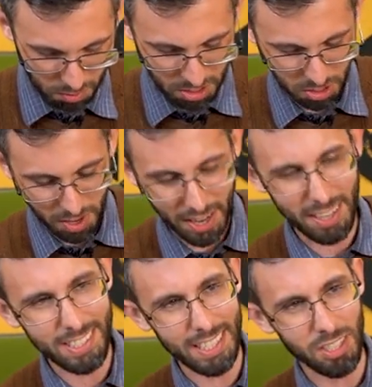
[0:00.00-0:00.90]
were I
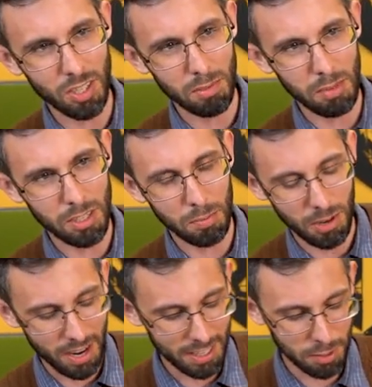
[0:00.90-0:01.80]
guess I shouldn't be
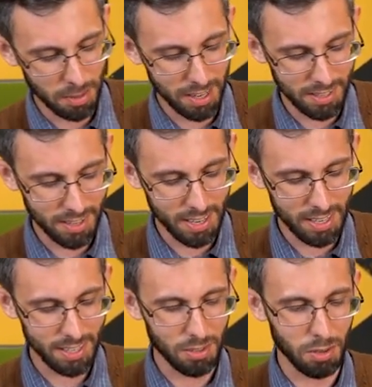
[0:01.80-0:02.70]
surprised, but I, I
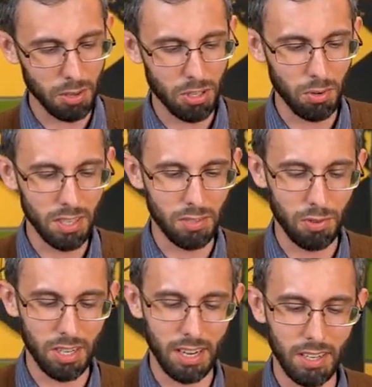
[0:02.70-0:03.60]
didn't know there were toys
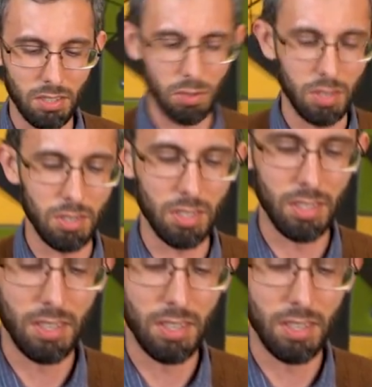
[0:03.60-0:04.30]
for dinosaurs.